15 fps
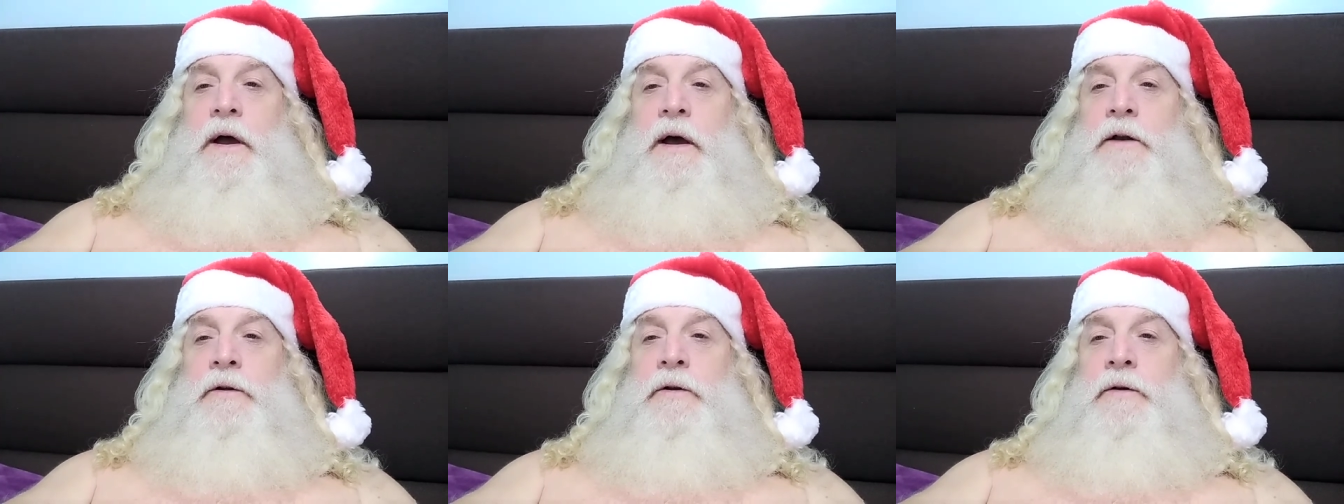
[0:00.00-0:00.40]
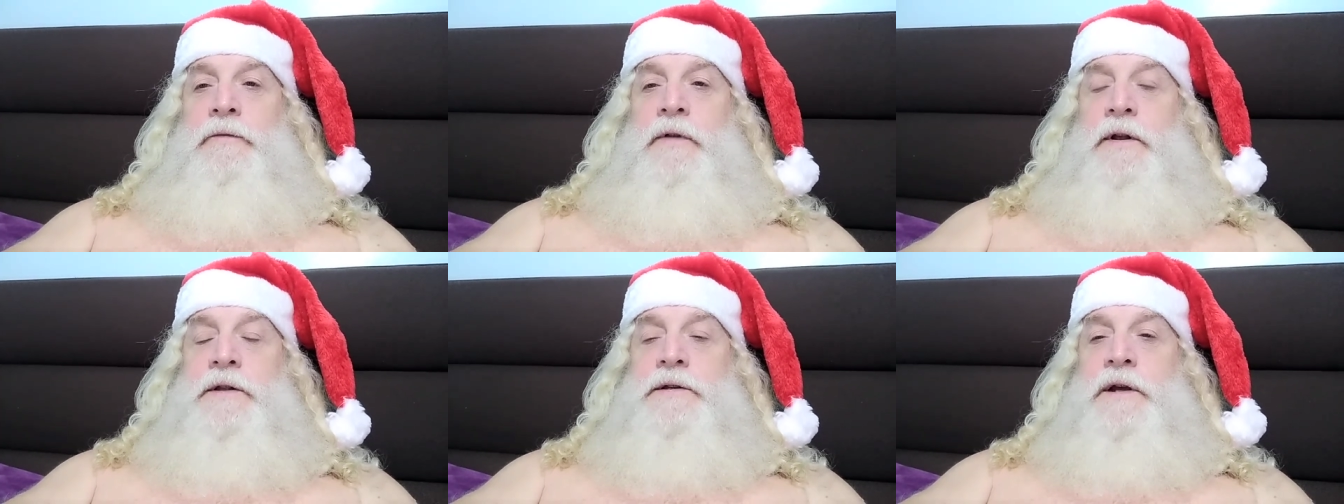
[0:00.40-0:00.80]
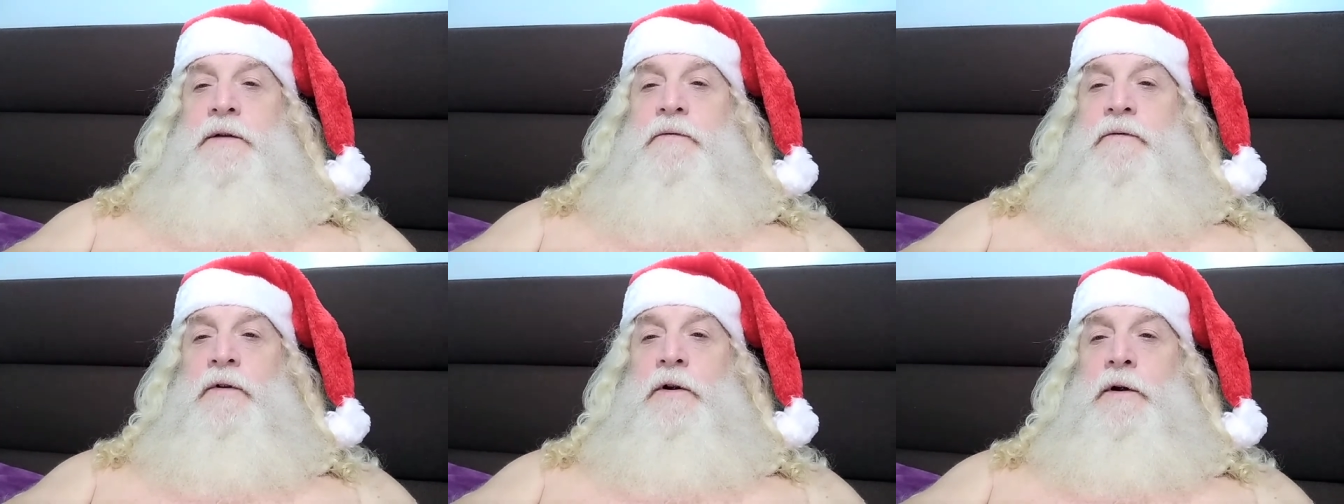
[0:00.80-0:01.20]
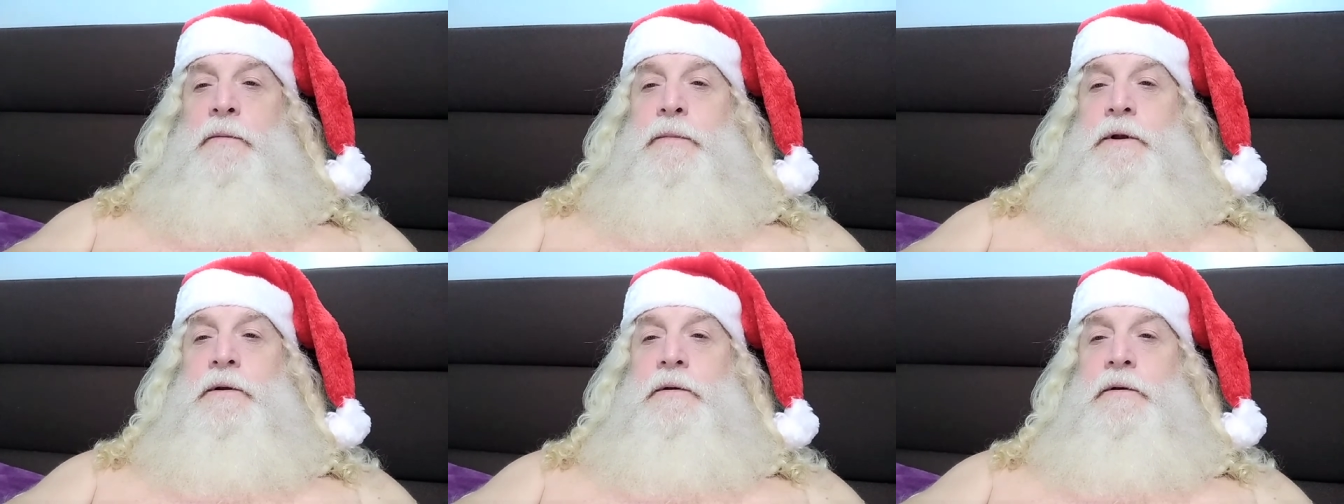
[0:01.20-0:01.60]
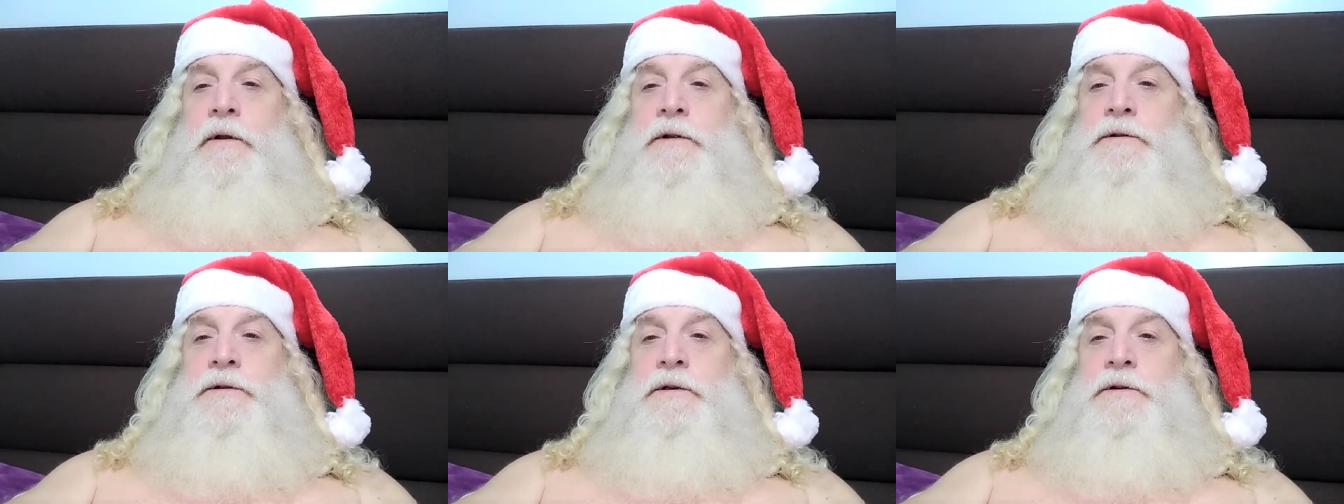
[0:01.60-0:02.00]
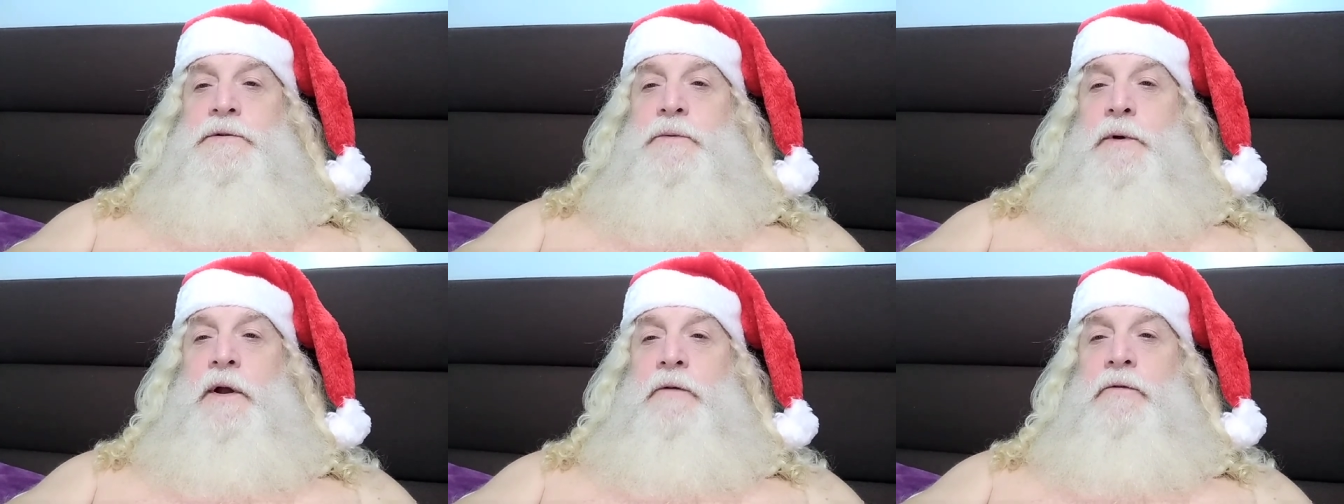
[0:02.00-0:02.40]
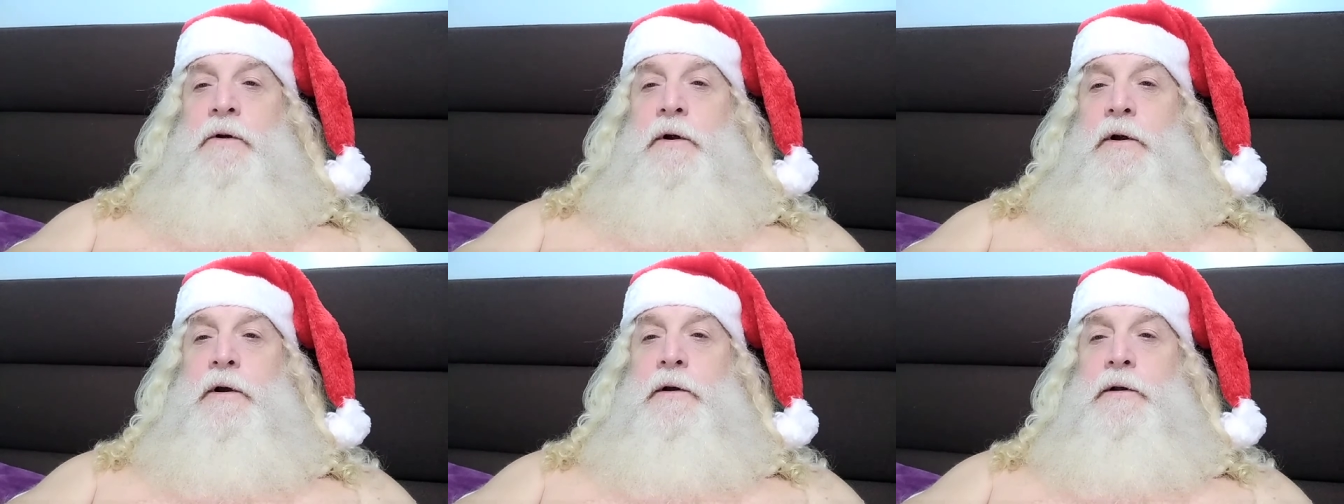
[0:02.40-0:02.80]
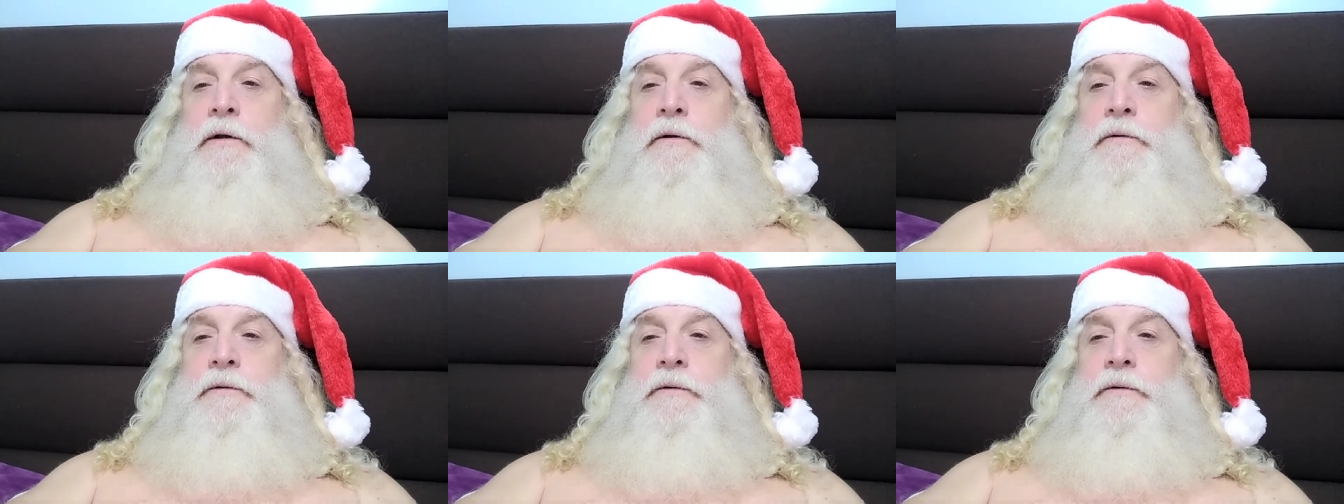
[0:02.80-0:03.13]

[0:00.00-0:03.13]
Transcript: I don't know if that's confirmed. That's just what I've heard.